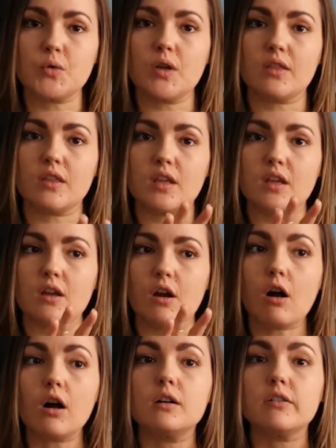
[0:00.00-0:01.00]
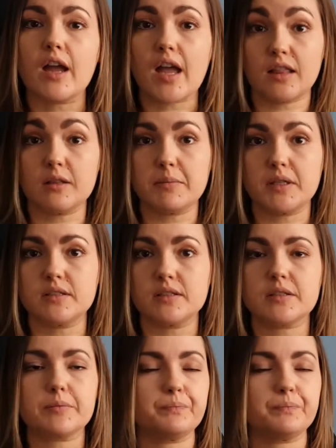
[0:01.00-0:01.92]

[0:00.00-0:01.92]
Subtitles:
the horror elements,